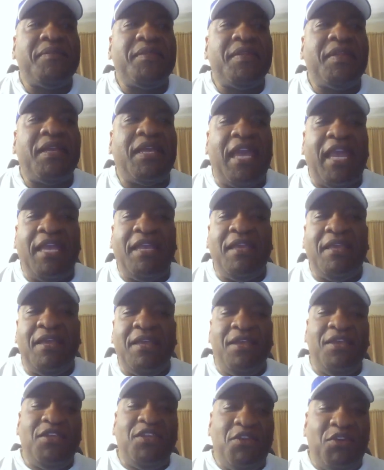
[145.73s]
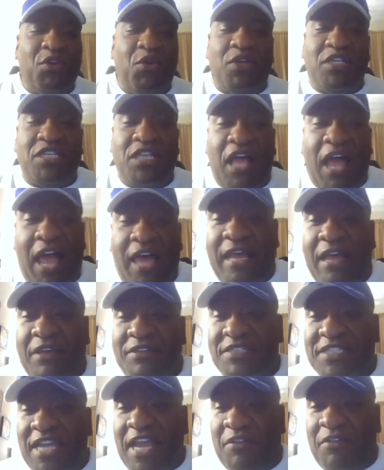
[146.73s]
Okay? You know it's hot
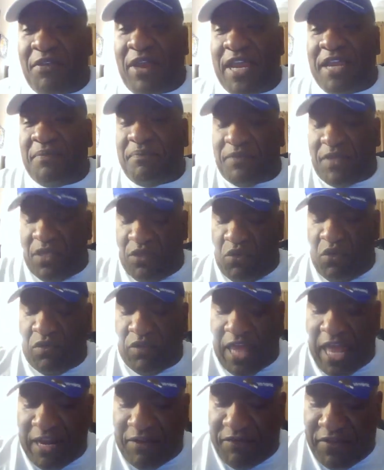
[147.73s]
outside, right? You know a lot of